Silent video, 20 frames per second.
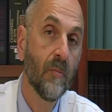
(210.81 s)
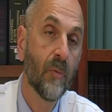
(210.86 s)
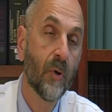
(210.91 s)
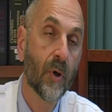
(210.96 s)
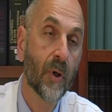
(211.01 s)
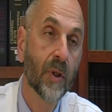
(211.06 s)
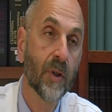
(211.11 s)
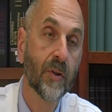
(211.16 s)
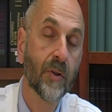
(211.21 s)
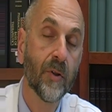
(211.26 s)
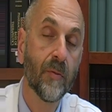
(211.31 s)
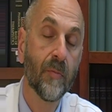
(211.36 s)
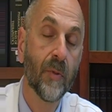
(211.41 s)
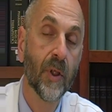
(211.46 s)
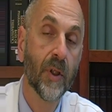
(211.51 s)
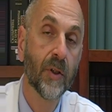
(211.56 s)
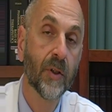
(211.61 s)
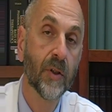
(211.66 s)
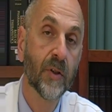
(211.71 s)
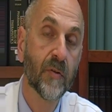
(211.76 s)
Parkinson's
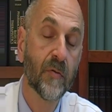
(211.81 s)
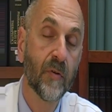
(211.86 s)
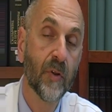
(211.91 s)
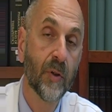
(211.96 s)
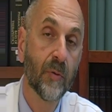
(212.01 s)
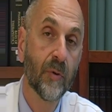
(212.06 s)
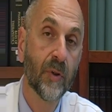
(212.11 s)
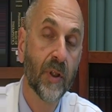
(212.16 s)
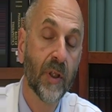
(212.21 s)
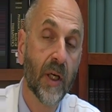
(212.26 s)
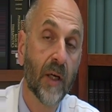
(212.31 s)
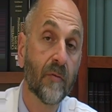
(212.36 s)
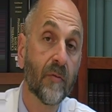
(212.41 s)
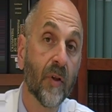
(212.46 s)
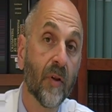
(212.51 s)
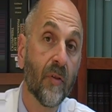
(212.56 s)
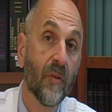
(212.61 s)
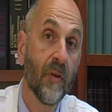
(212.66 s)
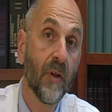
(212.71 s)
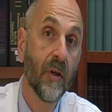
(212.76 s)
patients frequently have
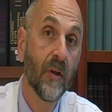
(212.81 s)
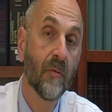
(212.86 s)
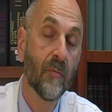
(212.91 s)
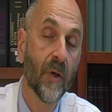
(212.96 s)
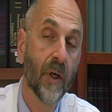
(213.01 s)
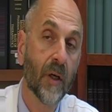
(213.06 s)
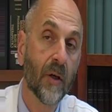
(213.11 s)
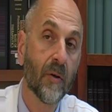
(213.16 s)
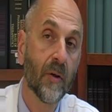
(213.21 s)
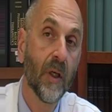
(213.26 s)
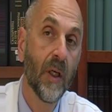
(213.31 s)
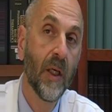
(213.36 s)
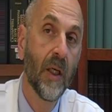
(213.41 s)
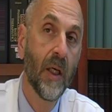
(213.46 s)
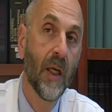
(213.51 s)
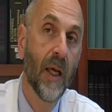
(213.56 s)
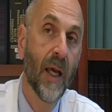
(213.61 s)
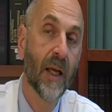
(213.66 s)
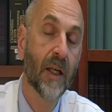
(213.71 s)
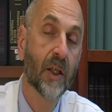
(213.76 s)
to think about
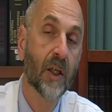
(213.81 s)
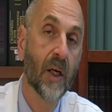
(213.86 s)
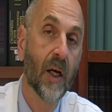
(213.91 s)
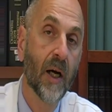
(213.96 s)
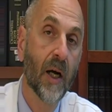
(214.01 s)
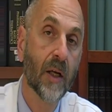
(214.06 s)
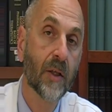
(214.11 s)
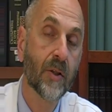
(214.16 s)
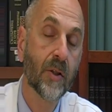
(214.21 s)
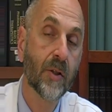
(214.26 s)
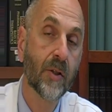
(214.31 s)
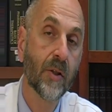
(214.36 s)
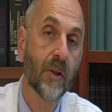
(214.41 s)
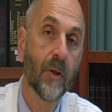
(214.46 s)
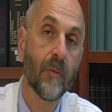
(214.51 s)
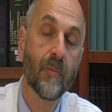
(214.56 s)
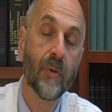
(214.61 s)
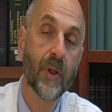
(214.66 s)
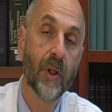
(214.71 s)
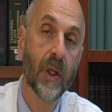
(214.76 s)
and
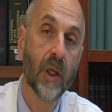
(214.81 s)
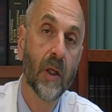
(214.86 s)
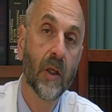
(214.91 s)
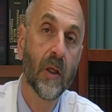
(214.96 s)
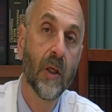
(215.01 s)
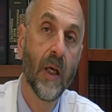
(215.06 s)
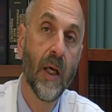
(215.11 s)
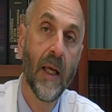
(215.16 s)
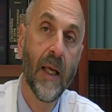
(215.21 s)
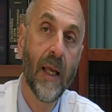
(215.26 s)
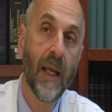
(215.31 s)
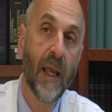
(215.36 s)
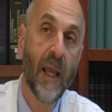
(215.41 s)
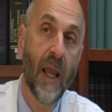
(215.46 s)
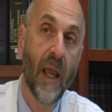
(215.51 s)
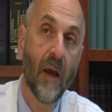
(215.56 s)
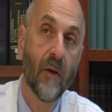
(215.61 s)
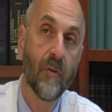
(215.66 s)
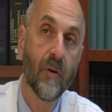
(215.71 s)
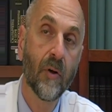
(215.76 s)
consciously plan
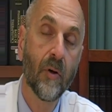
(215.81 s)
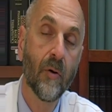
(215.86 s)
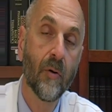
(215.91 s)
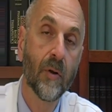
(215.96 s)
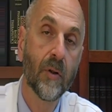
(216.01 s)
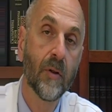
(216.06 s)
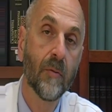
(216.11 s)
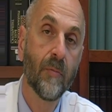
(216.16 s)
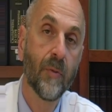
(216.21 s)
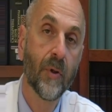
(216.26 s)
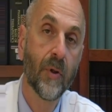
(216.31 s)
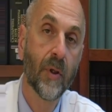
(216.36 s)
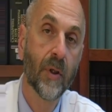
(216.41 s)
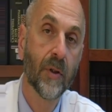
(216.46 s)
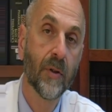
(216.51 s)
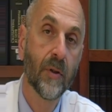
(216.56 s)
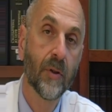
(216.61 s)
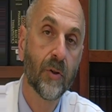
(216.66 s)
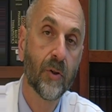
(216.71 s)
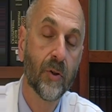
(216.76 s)
how they're going to put
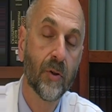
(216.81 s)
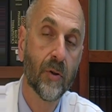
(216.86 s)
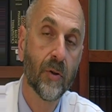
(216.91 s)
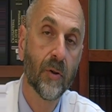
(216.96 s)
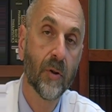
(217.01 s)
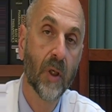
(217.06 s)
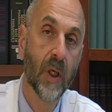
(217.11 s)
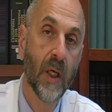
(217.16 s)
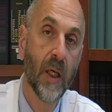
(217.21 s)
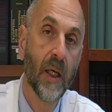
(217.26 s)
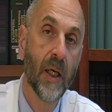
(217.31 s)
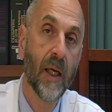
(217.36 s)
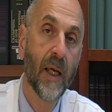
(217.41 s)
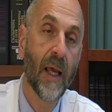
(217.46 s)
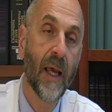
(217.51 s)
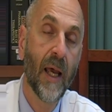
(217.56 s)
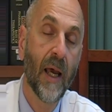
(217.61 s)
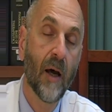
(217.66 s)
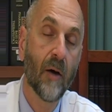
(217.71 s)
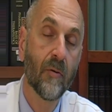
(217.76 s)
on their shirt,
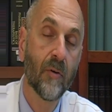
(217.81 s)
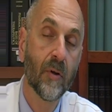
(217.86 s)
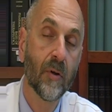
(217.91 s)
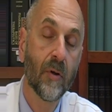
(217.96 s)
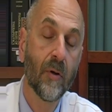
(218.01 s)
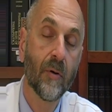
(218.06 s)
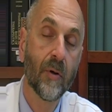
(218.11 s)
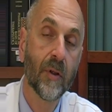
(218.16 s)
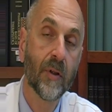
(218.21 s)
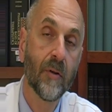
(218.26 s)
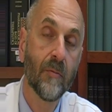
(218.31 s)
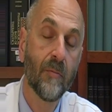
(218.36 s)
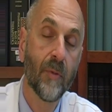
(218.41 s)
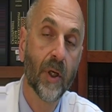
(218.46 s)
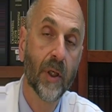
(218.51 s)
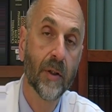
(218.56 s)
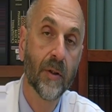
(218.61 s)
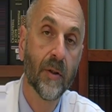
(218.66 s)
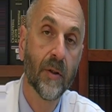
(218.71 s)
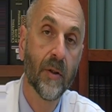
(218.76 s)
how they're going to
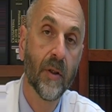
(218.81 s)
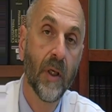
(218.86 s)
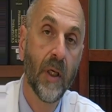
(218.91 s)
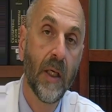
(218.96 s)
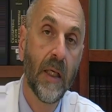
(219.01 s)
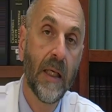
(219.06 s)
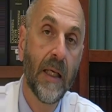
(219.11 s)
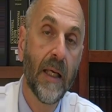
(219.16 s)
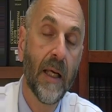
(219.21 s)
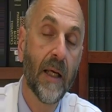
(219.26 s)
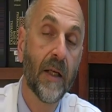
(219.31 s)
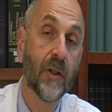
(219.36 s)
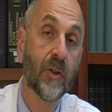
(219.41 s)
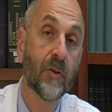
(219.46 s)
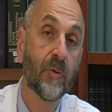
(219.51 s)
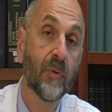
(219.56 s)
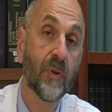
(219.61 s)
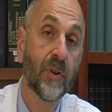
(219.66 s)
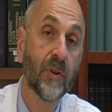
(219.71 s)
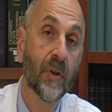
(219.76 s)
button. And
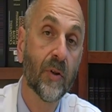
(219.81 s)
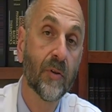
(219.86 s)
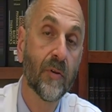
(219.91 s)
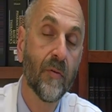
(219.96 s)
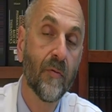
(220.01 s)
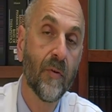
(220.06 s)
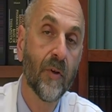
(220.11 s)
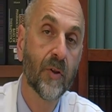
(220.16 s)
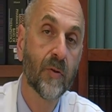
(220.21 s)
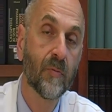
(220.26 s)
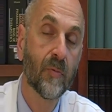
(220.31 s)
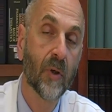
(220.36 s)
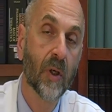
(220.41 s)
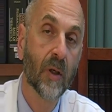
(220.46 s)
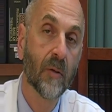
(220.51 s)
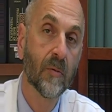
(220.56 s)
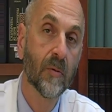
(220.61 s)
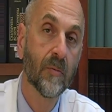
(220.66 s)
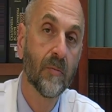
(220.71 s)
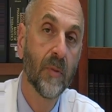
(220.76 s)
as a result of this
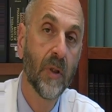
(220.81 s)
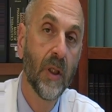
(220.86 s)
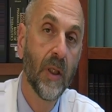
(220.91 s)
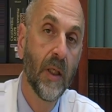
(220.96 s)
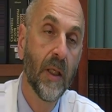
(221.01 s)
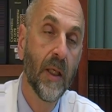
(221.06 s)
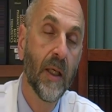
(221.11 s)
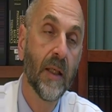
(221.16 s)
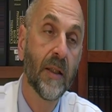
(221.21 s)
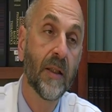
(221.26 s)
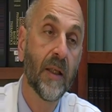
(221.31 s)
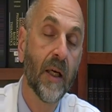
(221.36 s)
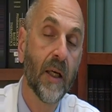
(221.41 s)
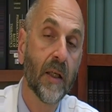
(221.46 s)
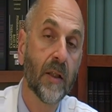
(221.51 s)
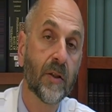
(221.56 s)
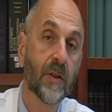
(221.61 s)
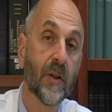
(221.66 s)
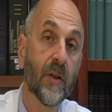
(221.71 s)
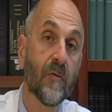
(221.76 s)
problem, it
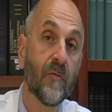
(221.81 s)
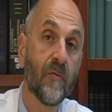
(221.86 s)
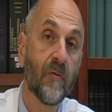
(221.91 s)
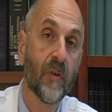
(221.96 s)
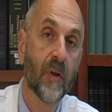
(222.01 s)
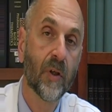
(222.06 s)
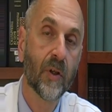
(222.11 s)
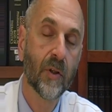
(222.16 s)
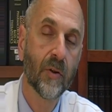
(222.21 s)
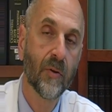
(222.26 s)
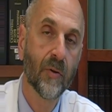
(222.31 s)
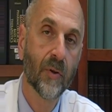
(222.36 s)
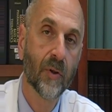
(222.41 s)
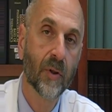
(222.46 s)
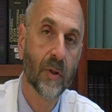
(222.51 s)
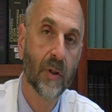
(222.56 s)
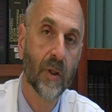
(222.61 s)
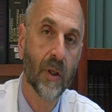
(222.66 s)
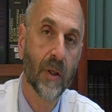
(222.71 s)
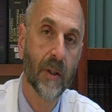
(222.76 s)
takes a very
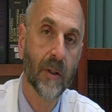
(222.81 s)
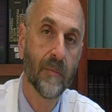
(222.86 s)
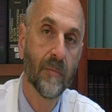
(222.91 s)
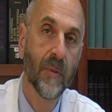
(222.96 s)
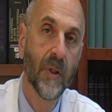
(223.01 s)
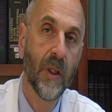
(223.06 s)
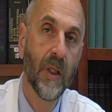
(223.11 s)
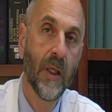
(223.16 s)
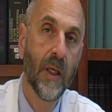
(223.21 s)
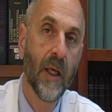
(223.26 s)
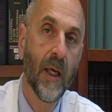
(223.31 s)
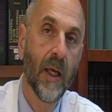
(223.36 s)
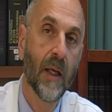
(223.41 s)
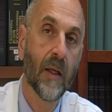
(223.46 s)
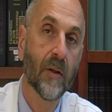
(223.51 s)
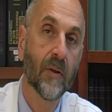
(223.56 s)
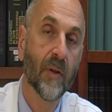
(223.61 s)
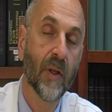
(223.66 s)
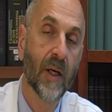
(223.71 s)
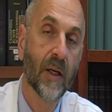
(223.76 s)
long time
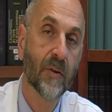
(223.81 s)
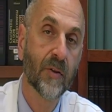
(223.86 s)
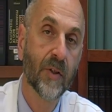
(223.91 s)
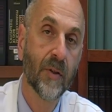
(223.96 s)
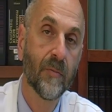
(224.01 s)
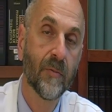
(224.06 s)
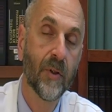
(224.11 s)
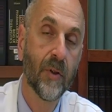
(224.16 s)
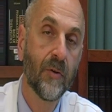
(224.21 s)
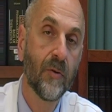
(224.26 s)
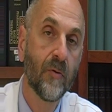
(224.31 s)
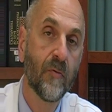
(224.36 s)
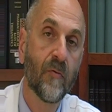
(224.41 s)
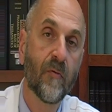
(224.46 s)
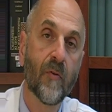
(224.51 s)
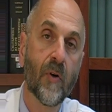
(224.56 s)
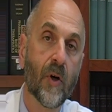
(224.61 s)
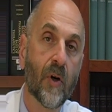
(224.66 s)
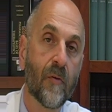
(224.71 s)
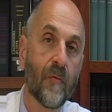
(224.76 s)
and allows them to do
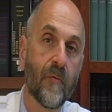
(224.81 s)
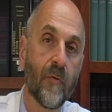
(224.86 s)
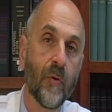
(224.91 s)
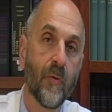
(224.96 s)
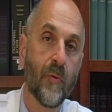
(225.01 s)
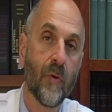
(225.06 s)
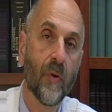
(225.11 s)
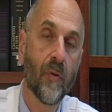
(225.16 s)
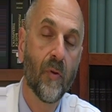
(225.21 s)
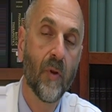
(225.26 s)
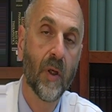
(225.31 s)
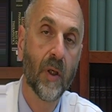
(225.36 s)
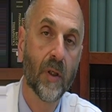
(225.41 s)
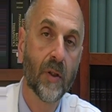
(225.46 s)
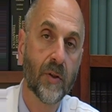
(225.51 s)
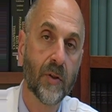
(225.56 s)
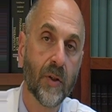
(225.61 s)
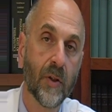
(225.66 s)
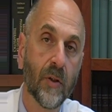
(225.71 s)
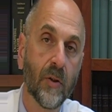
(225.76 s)
far fewer
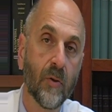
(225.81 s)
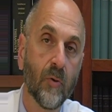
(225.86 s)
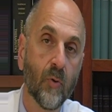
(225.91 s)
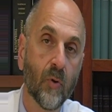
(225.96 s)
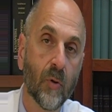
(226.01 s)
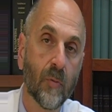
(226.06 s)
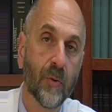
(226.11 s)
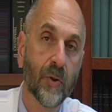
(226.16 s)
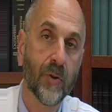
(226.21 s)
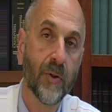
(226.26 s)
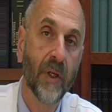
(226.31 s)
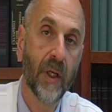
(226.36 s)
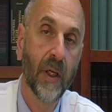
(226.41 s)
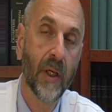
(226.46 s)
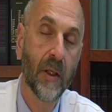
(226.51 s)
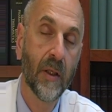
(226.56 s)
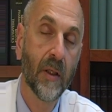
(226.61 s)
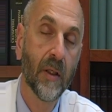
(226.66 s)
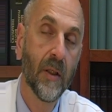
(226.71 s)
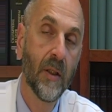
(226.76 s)
things in a normal
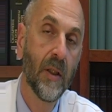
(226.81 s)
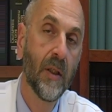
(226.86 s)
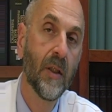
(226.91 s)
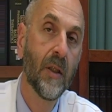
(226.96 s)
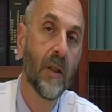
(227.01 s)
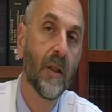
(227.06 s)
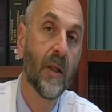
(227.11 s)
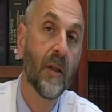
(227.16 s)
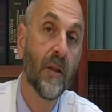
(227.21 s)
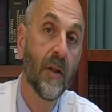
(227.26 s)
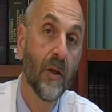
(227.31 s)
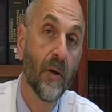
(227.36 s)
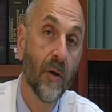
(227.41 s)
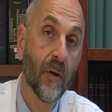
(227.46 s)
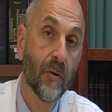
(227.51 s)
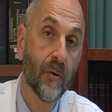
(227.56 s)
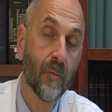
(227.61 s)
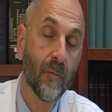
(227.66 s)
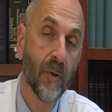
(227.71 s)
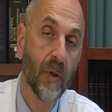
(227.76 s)
day than
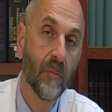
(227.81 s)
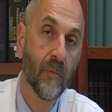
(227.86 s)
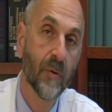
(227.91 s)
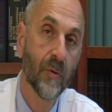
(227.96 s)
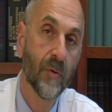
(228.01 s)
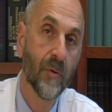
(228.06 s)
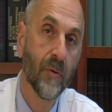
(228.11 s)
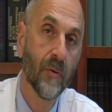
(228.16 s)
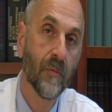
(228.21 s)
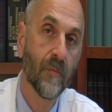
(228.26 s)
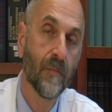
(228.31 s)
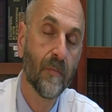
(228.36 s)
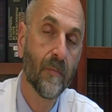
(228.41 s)
other people do.